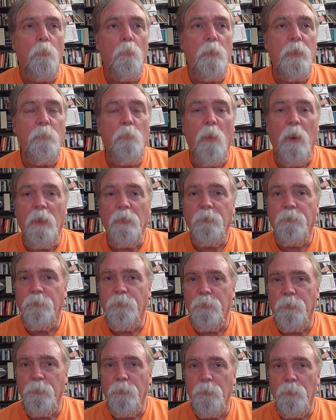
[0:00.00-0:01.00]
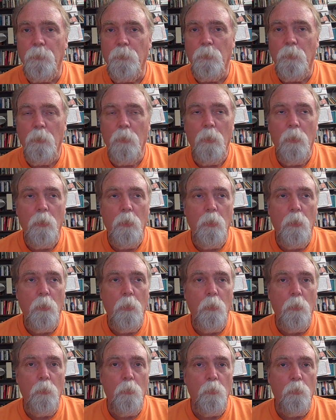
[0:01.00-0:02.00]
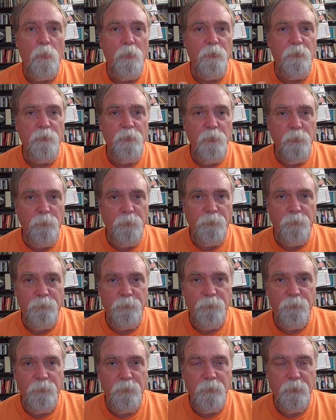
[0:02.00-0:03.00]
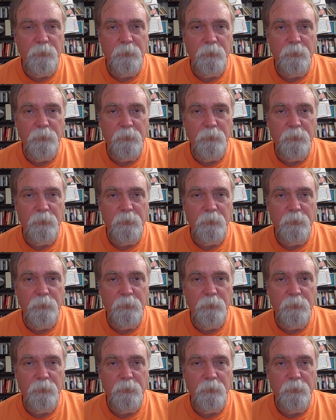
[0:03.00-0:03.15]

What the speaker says: We want to reduce